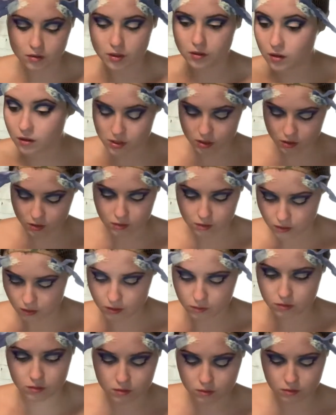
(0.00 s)
going to start with
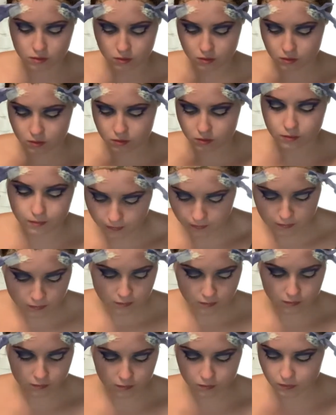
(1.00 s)
on the eyelid
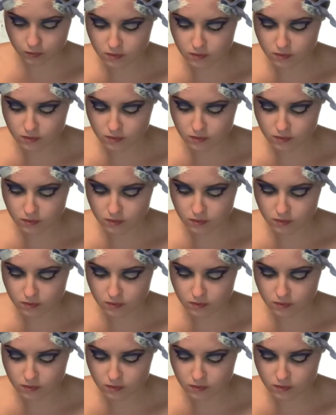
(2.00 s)
is a